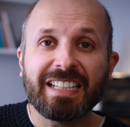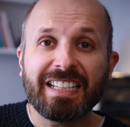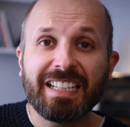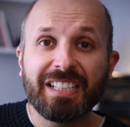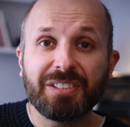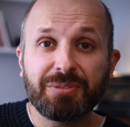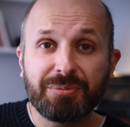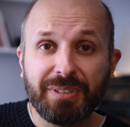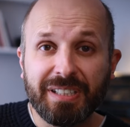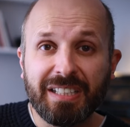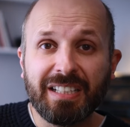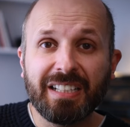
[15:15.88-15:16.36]

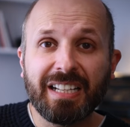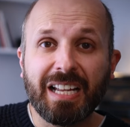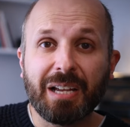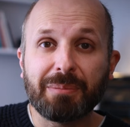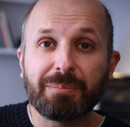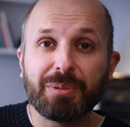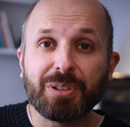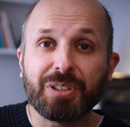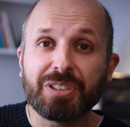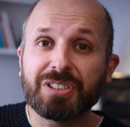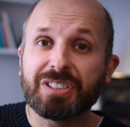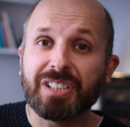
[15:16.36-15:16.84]
he's written
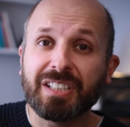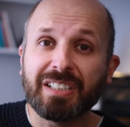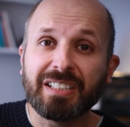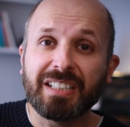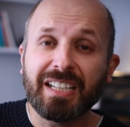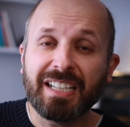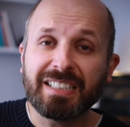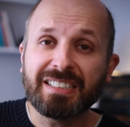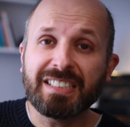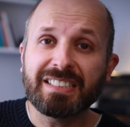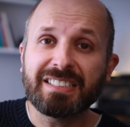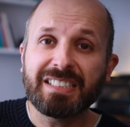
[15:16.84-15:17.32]
that book. So
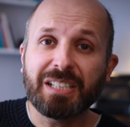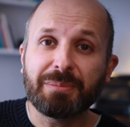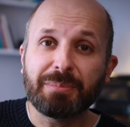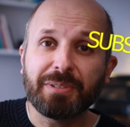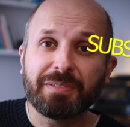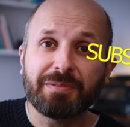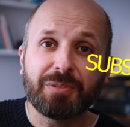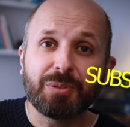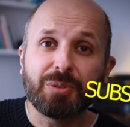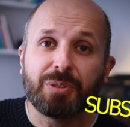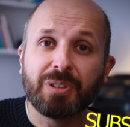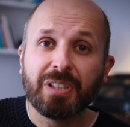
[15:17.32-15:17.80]
as I said
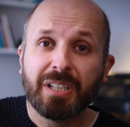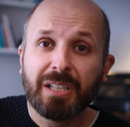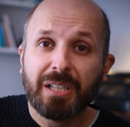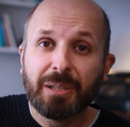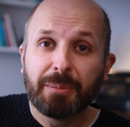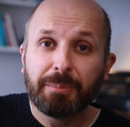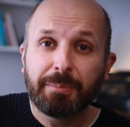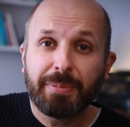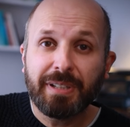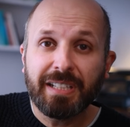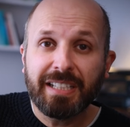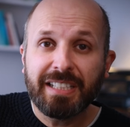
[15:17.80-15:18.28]
before,
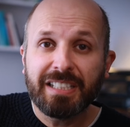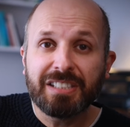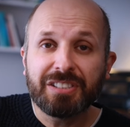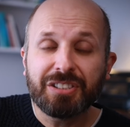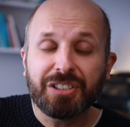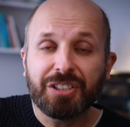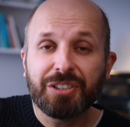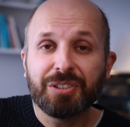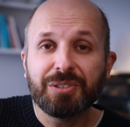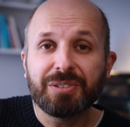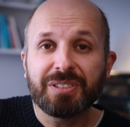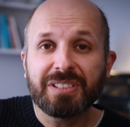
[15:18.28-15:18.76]

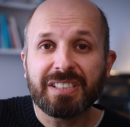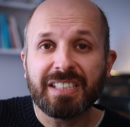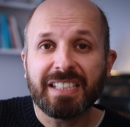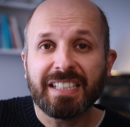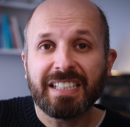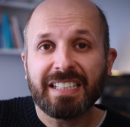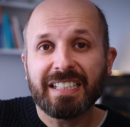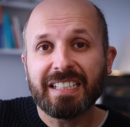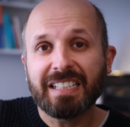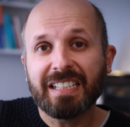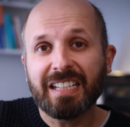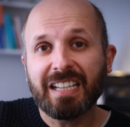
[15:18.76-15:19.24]
please use
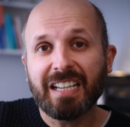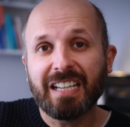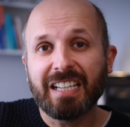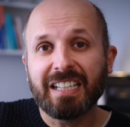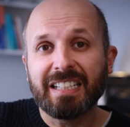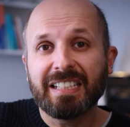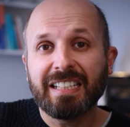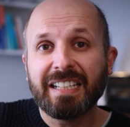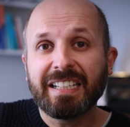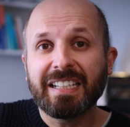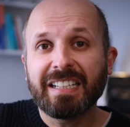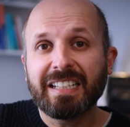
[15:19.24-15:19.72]
the
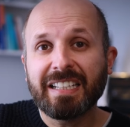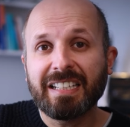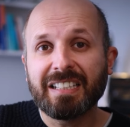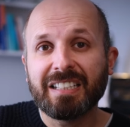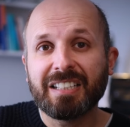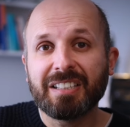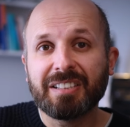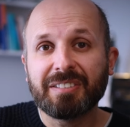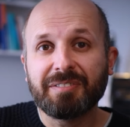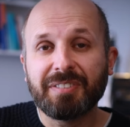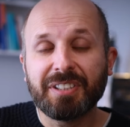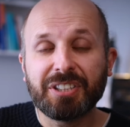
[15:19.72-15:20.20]
link in
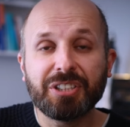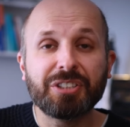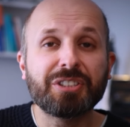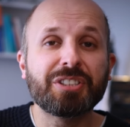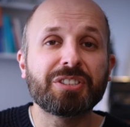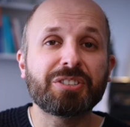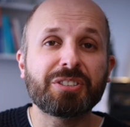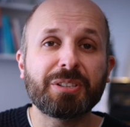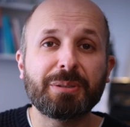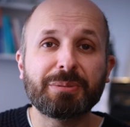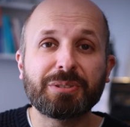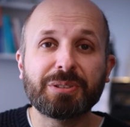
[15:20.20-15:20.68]
the video
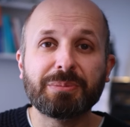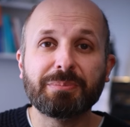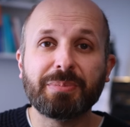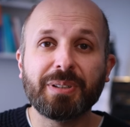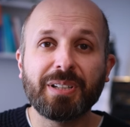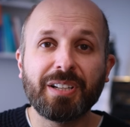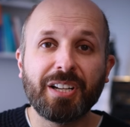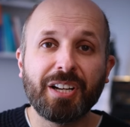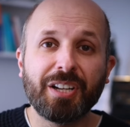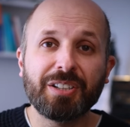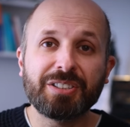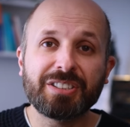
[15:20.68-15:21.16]
description
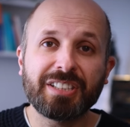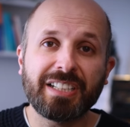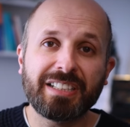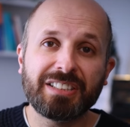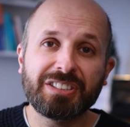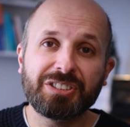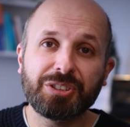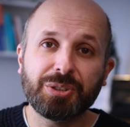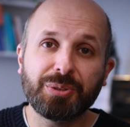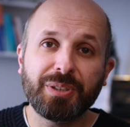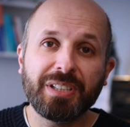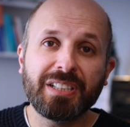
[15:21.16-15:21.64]
below to
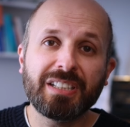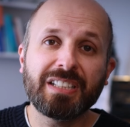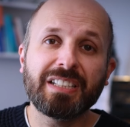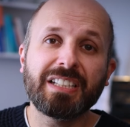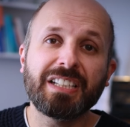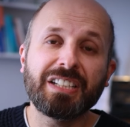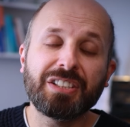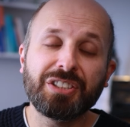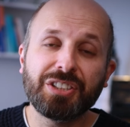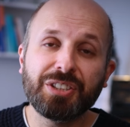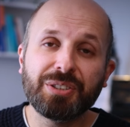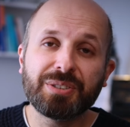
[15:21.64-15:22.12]
join
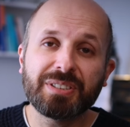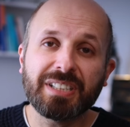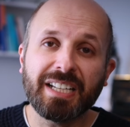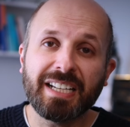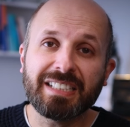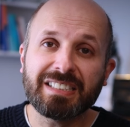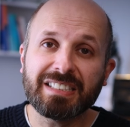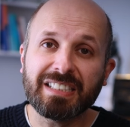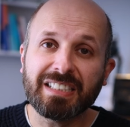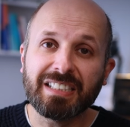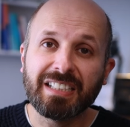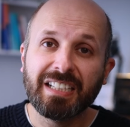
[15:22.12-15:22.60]
the
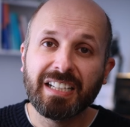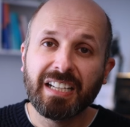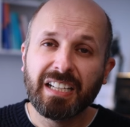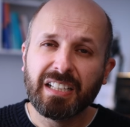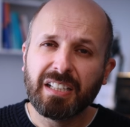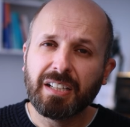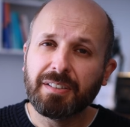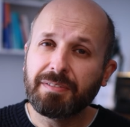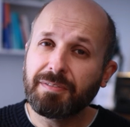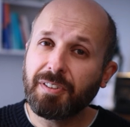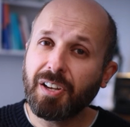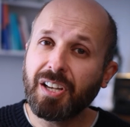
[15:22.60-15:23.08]
newsletter.
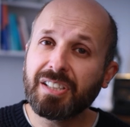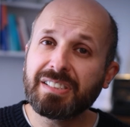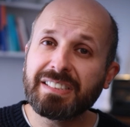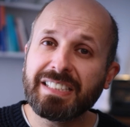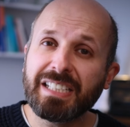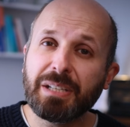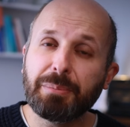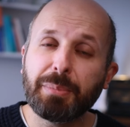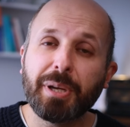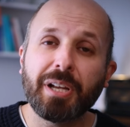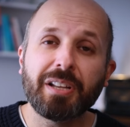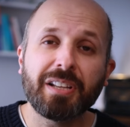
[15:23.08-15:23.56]
The first
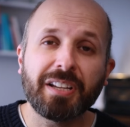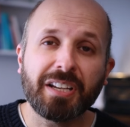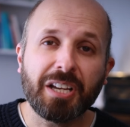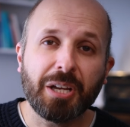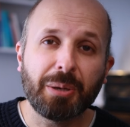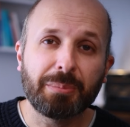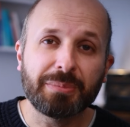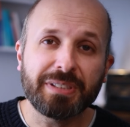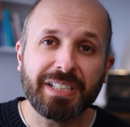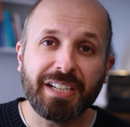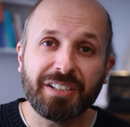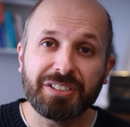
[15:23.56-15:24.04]
email that
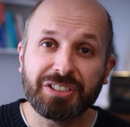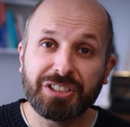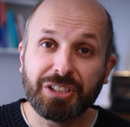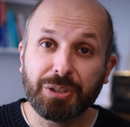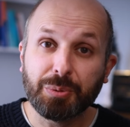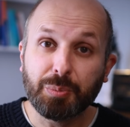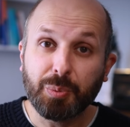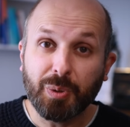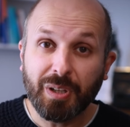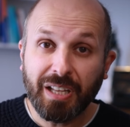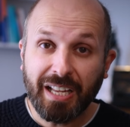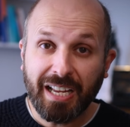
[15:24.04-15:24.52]
comes out to
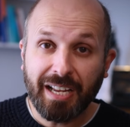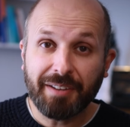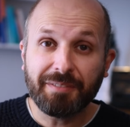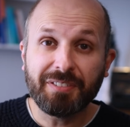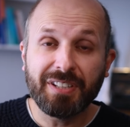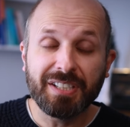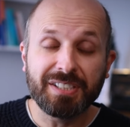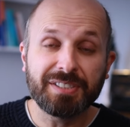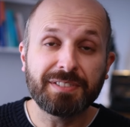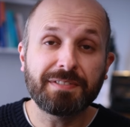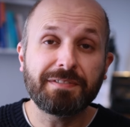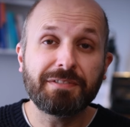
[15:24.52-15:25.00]
you will have
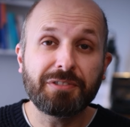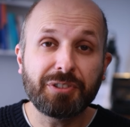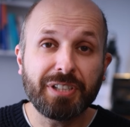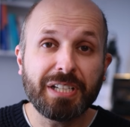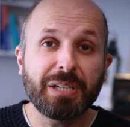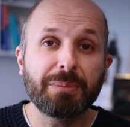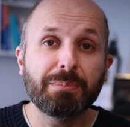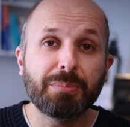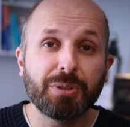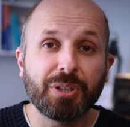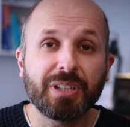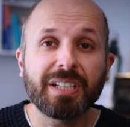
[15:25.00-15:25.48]
this
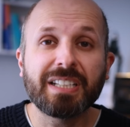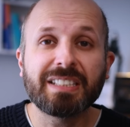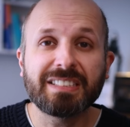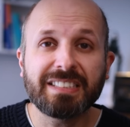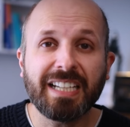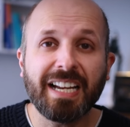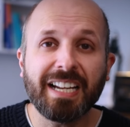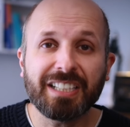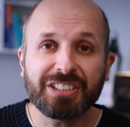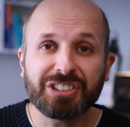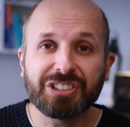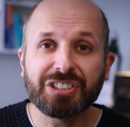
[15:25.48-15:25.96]
free book
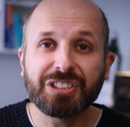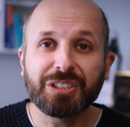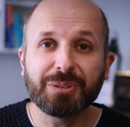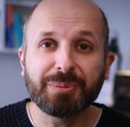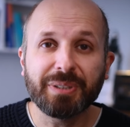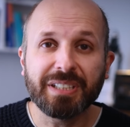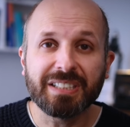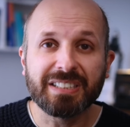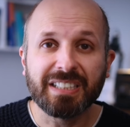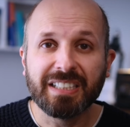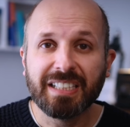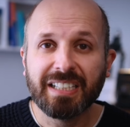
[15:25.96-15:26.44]
attached to
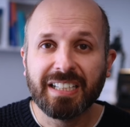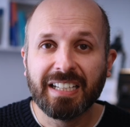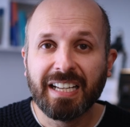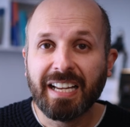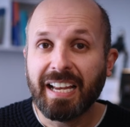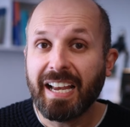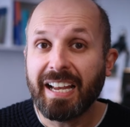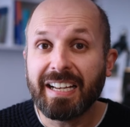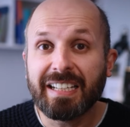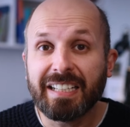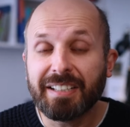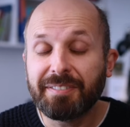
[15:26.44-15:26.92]
it.
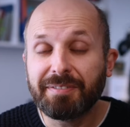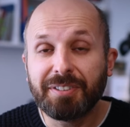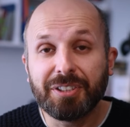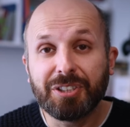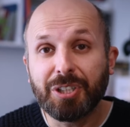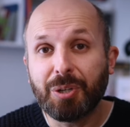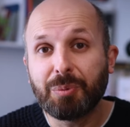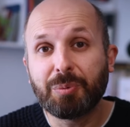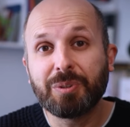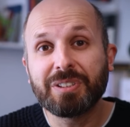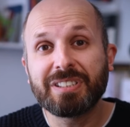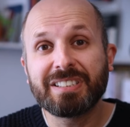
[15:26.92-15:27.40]
And if you
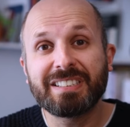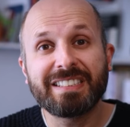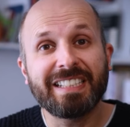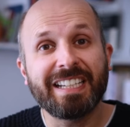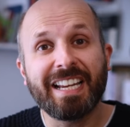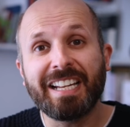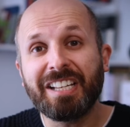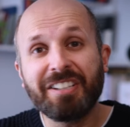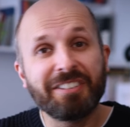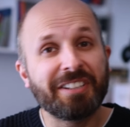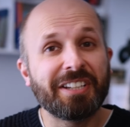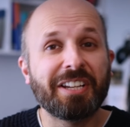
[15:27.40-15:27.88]
don't want to
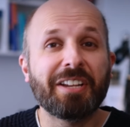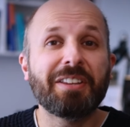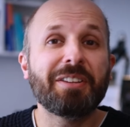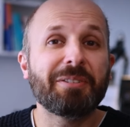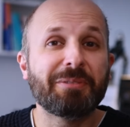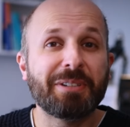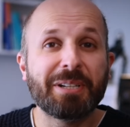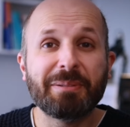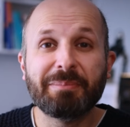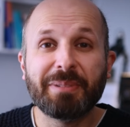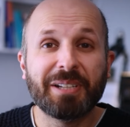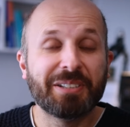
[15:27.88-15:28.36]
see any of the other
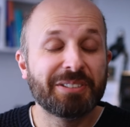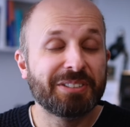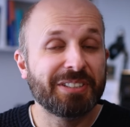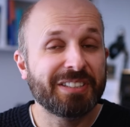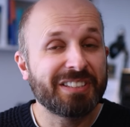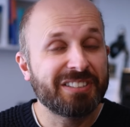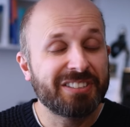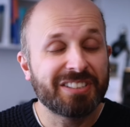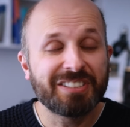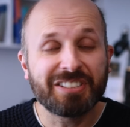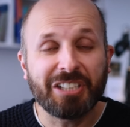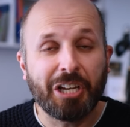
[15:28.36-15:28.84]
emails, you
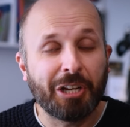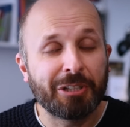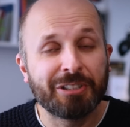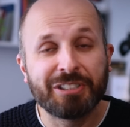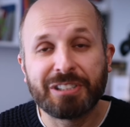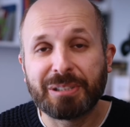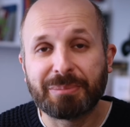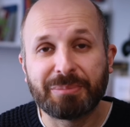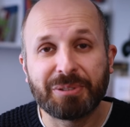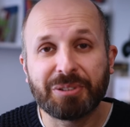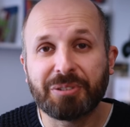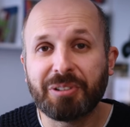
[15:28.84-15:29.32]
can just
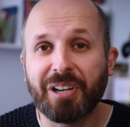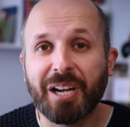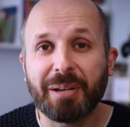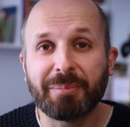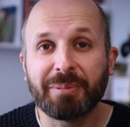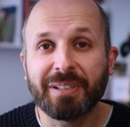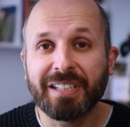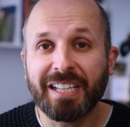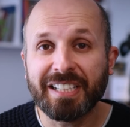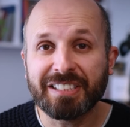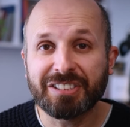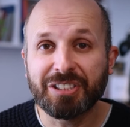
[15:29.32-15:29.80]

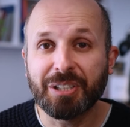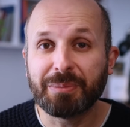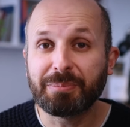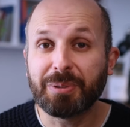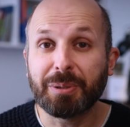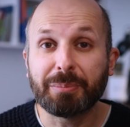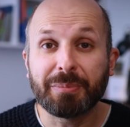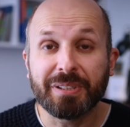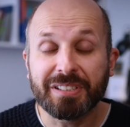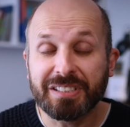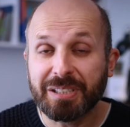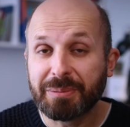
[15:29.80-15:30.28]
unsubscribe, and that's no
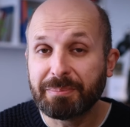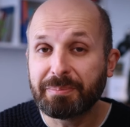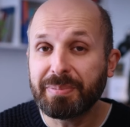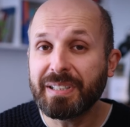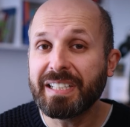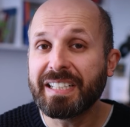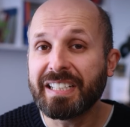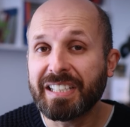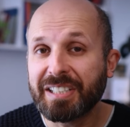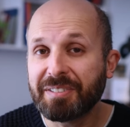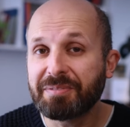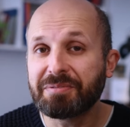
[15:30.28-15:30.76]
problem. It's
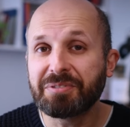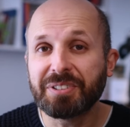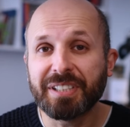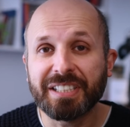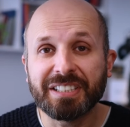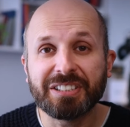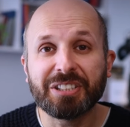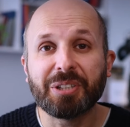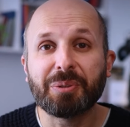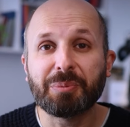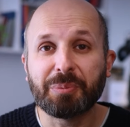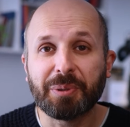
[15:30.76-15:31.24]
completely
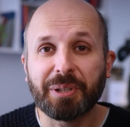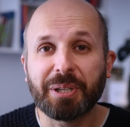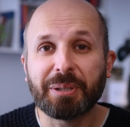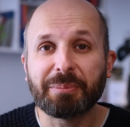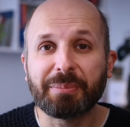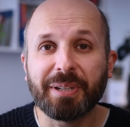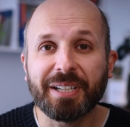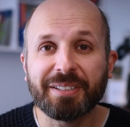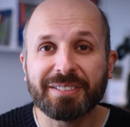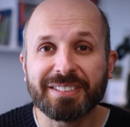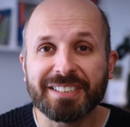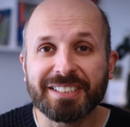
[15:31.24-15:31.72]
free. Don't worry
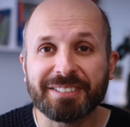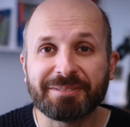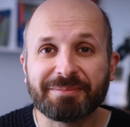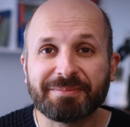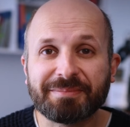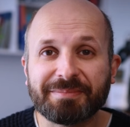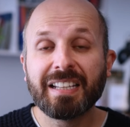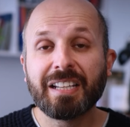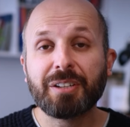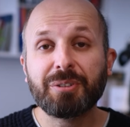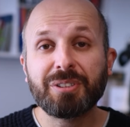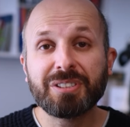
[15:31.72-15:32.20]
about it.
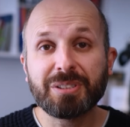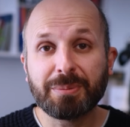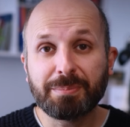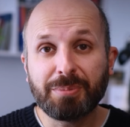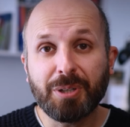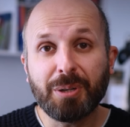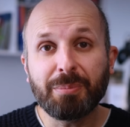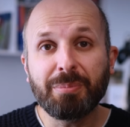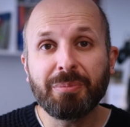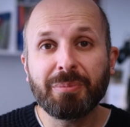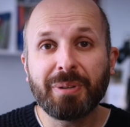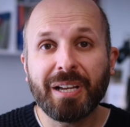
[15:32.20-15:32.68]
There is a
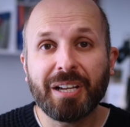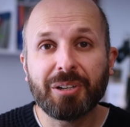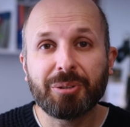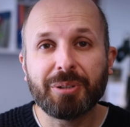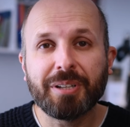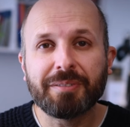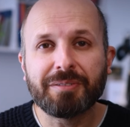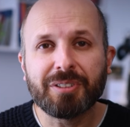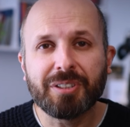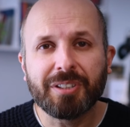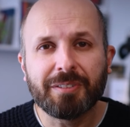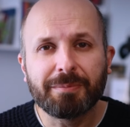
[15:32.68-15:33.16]
problem,
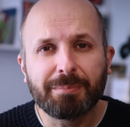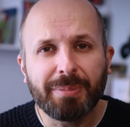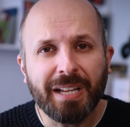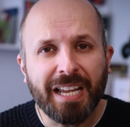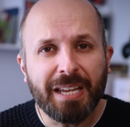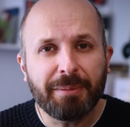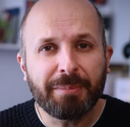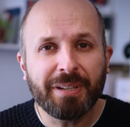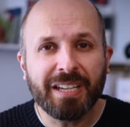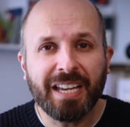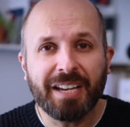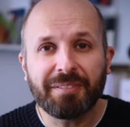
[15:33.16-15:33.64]
however, of
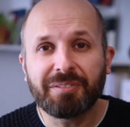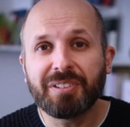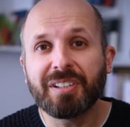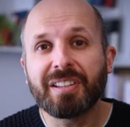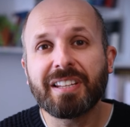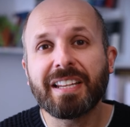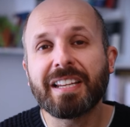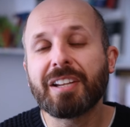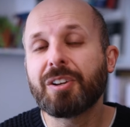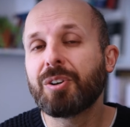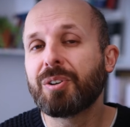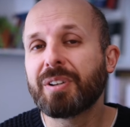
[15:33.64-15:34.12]
blaming
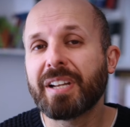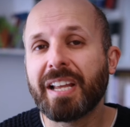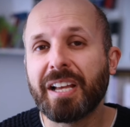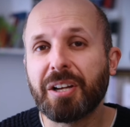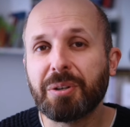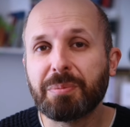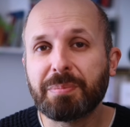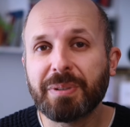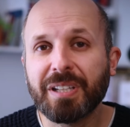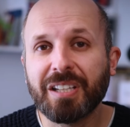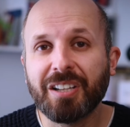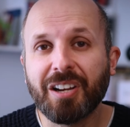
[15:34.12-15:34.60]
everything on
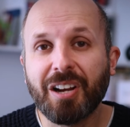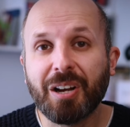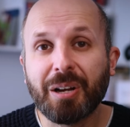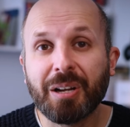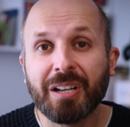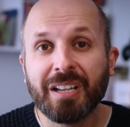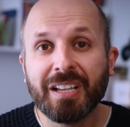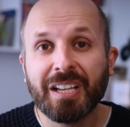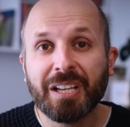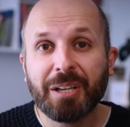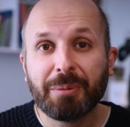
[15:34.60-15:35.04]
LPR,